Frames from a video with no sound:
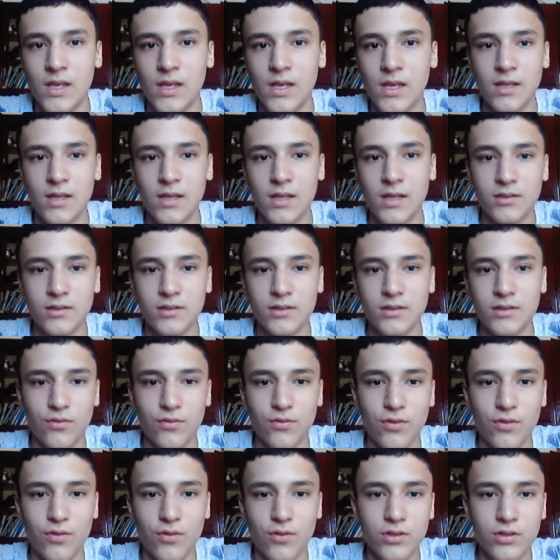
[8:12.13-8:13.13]
So
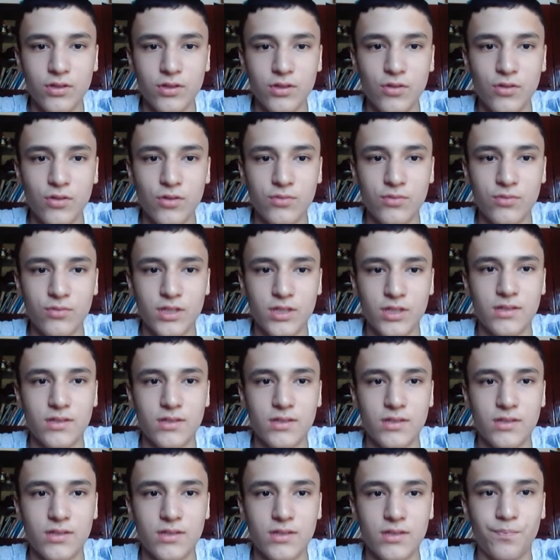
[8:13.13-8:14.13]
floating objects.
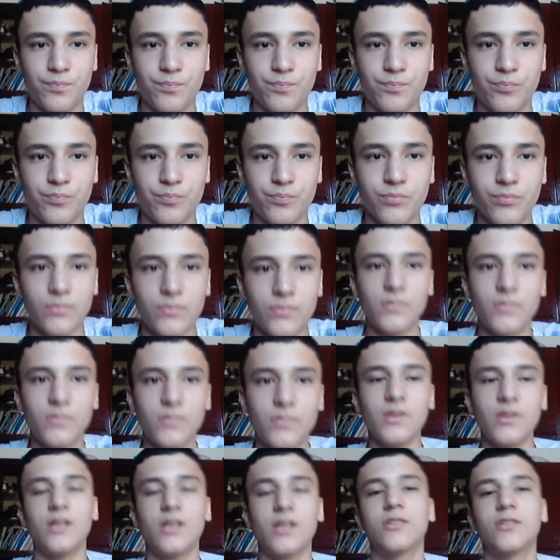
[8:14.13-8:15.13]

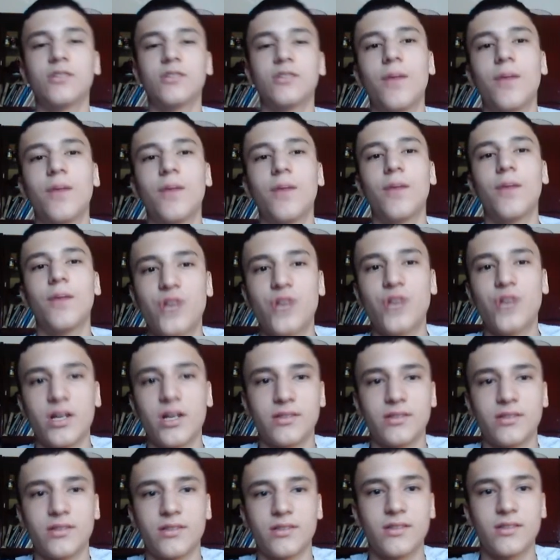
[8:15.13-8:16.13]
So upthrust.
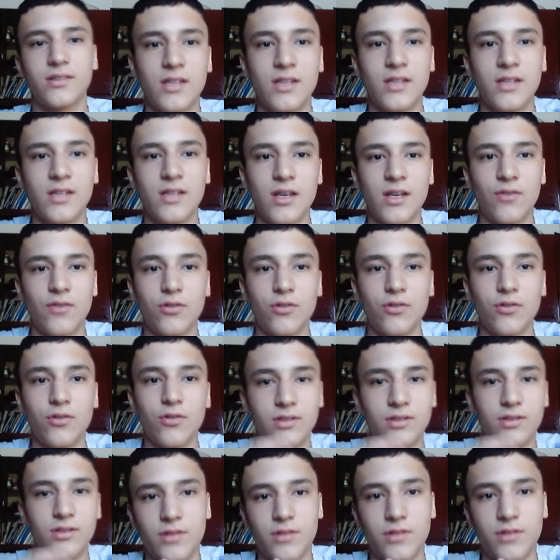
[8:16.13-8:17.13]
What is
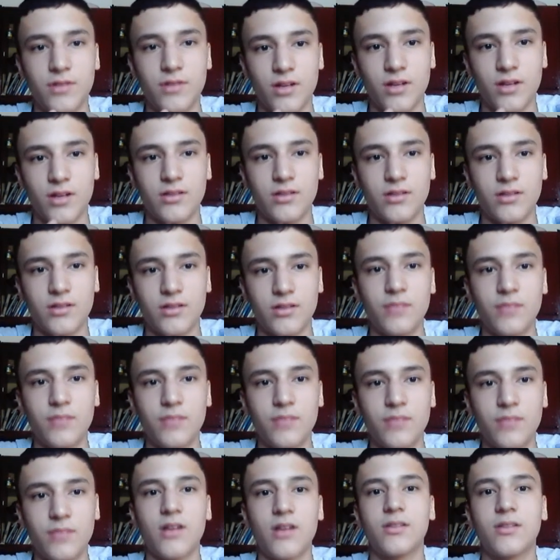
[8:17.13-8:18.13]
upthrust? Upthrust
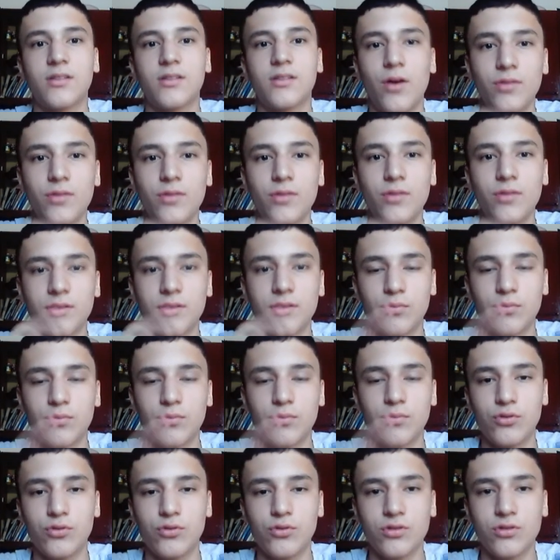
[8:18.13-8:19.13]
is a power that pushes
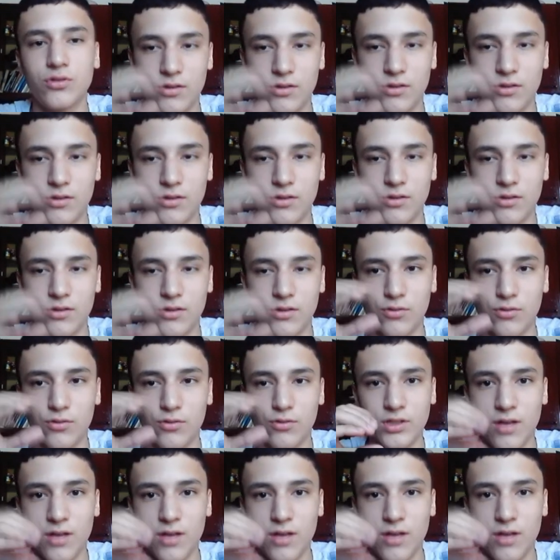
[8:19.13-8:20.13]

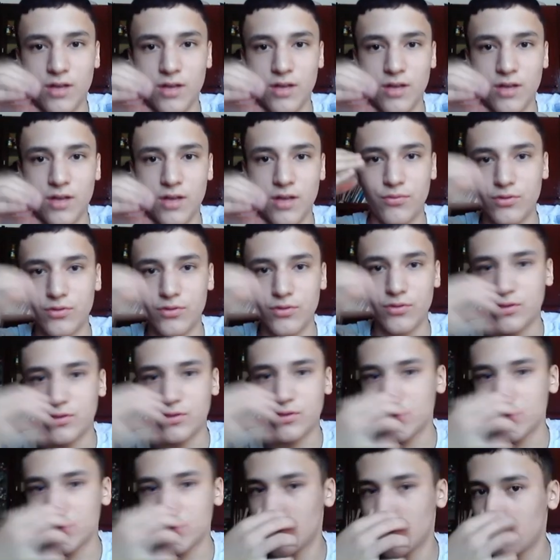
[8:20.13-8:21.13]
object upwards
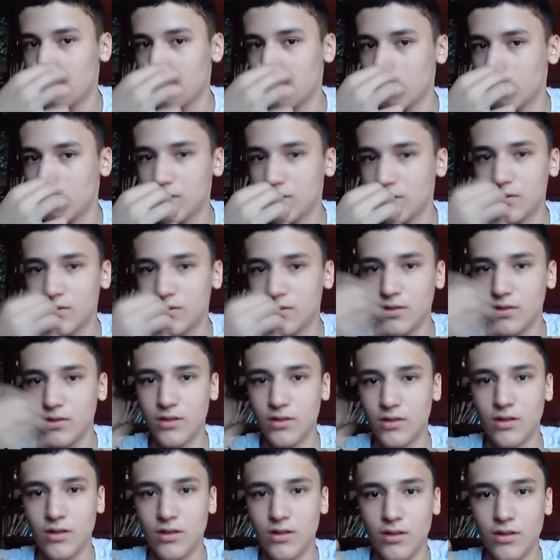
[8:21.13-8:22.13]
in
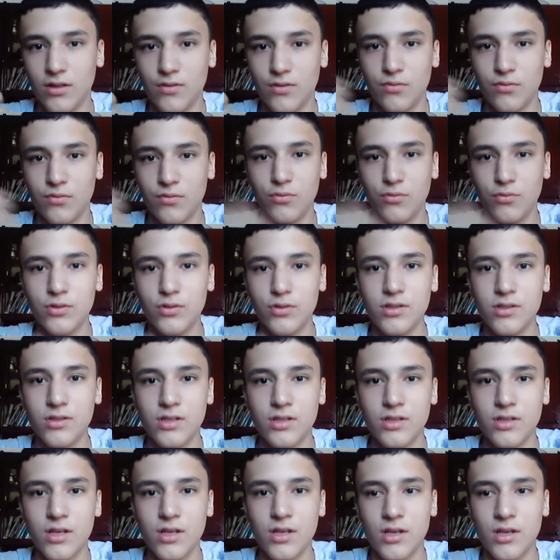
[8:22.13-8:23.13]
fluids.
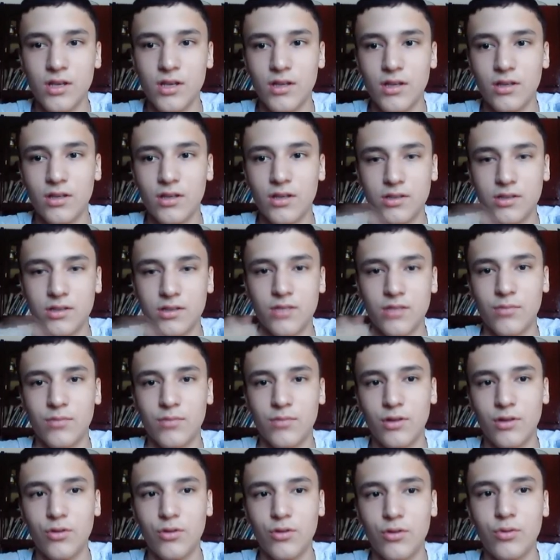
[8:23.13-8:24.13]
It can be
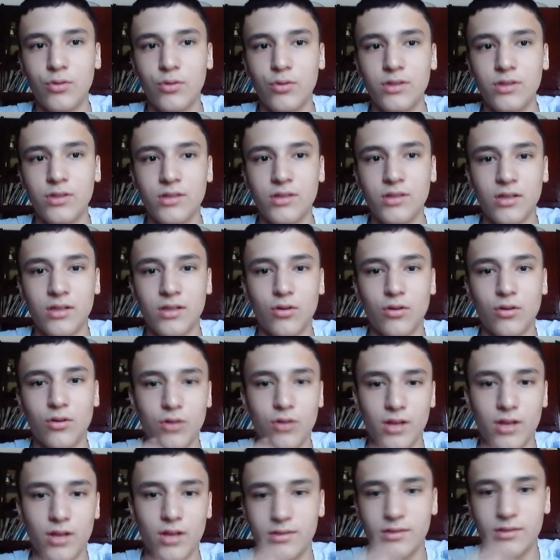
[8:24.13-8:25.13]
liquids or
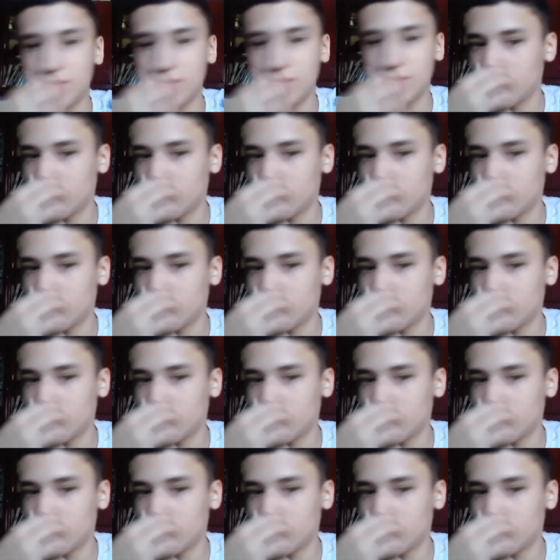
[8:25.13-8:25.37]
gases.